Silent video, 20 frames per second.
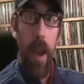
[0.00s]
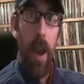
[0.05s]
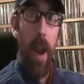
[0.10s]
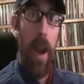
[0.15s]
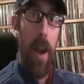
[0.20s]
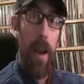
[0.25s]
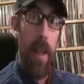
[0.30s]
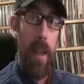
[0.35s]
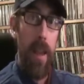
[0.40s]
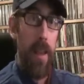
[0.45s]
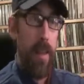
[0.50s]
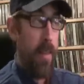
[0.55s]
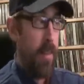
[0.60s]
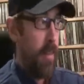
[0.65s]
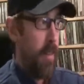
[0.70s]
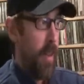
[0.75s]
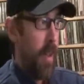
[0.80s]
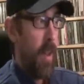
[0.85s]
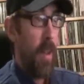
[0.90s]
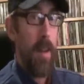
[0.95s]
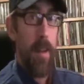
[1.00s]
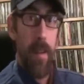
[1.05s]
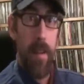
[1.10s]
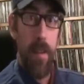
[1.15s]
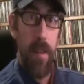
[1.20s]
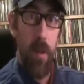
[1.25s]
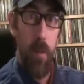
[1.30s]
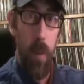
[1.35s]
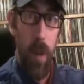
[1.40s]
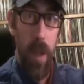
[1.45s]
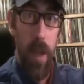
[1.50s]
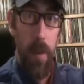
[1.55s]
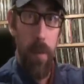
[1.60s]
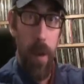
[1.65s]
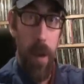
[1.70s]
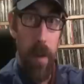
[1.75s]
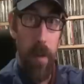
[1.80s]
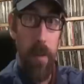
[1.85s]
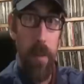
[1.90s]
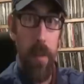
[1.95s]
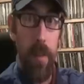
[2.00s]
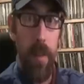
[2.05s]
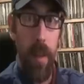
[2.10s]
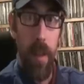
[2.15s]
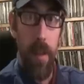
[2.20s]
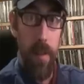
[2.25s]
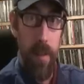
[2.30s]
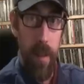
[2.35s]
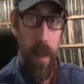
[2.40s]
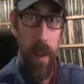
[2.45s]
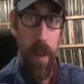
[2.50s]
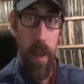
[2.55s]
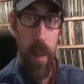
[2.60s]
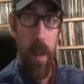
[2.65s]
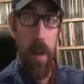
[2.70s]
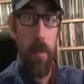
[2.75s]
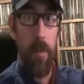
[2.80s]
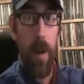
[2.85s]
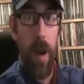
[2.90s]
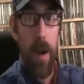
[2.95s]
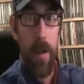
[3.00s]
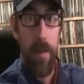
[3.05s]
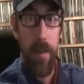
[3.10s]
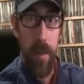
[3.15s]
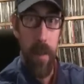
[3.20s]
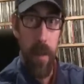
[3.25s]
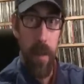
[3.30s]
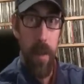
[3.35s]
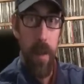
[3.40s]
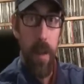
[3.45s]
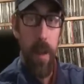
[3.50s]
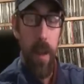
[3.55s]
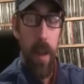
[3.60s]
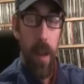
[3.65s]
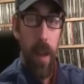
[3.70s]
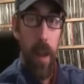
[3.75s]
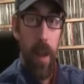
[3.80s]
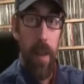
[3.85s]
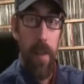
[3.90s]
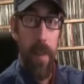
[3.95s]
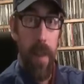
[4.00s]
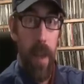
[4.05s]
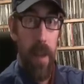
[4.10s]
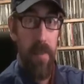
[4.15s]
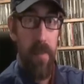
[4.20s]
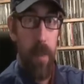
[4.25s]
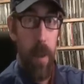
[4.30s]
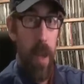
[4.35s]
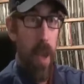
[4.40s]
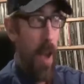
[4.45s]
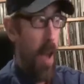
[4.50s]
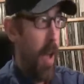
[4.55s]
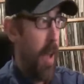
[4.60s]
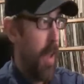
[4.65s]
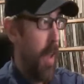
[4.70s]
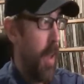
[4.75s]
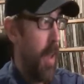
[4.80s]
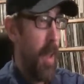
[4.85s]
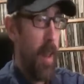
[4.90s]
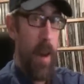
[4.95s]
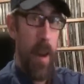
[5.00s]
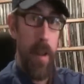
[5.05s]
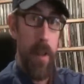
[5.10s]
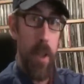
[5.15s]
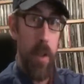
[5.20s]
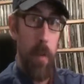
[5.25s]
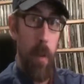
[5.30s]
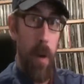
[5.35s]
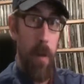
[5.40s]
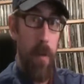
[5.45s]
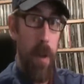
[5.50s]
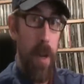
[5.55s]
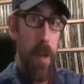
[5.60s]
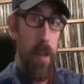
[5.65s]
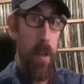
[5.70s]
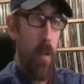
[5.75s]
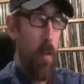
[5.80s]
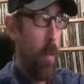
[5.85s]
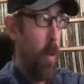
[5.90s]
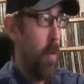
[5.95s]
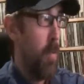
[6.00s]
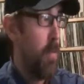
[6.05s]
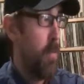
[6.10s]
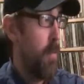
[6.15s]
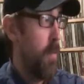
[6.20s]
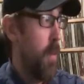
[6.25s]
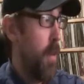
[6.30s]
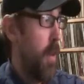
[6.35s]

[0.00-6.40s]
and he did speak about the Insane Clown Posse and the FBI, and I just want to read his quote.